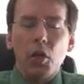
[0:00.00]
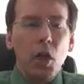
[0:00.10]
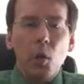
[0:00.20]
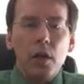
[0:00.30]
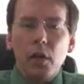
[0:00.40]

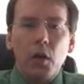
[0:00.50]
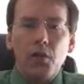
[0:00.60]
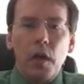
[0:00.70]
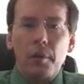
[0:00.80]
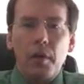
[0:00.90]
No one
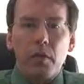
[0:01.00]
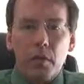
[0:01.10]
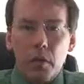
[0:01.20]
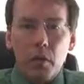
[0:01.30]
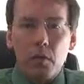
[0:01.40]
knows that better
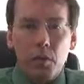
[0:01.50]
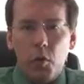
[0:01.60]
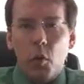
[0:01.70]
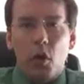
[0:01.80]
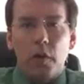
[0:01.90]
than you.
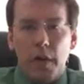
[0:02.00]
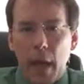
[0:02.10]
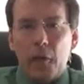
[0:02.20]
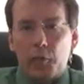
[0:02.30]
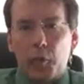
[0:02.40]
You are the
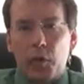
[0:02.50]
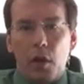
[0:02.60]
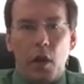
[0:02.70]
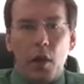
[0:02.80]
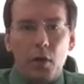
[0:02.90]

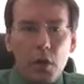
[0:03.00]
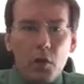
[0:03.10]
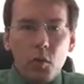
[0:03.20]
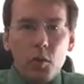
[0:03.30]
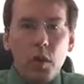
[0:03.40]
expert on
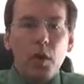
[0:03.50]
you.